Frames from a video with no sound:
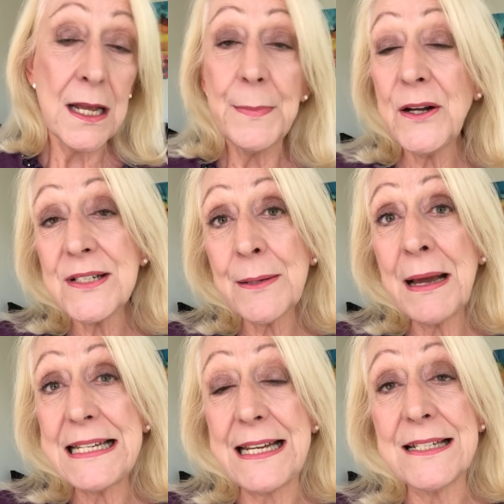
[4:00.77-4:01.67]
But here's some
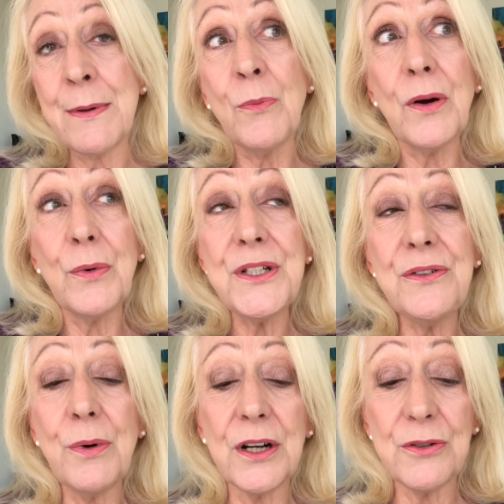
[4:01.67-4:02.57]
ideas. I mean, what would
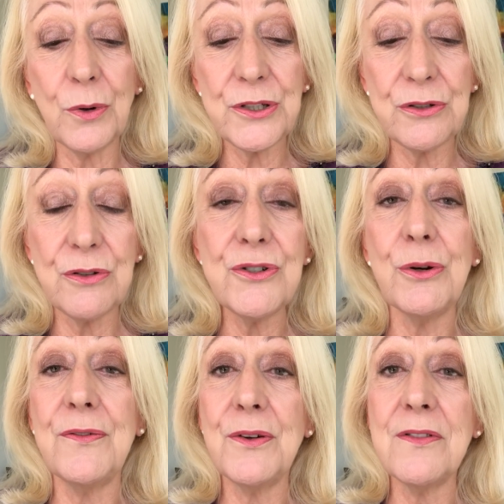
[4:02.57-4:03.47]
you what what should you
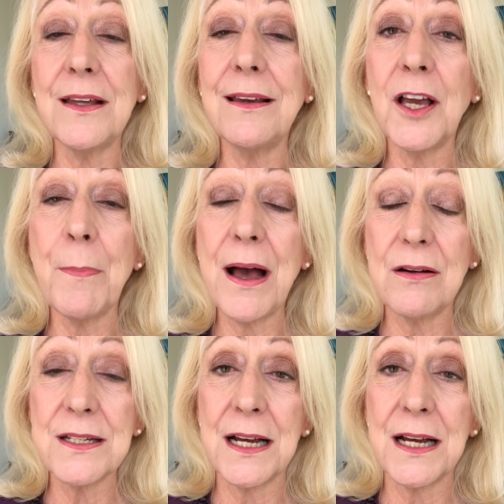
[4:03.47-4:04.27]
do if you're thinking about